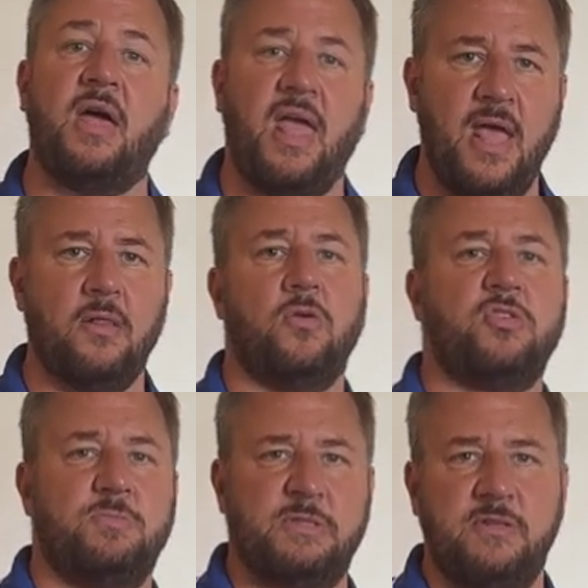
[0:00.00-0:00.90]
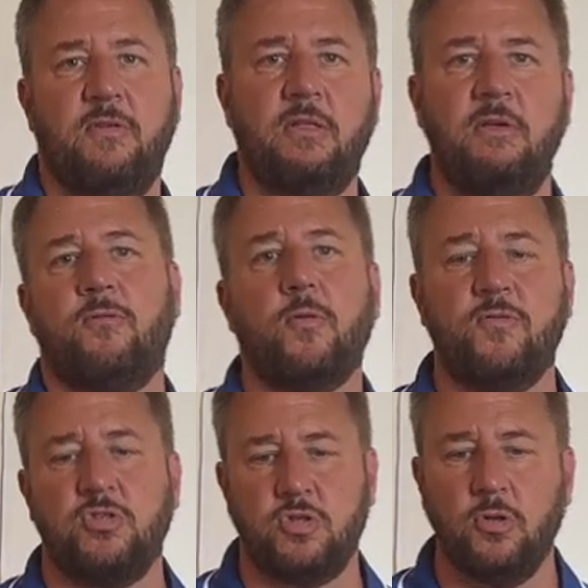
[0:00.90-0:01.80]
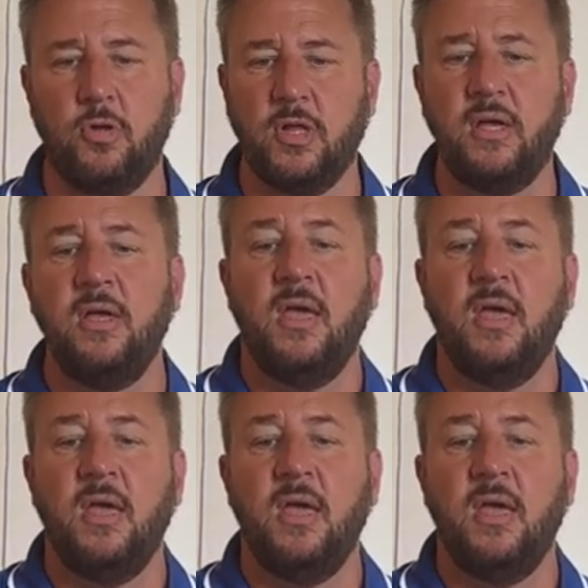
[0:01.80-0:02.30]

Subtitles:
a handler specifically for Cholula,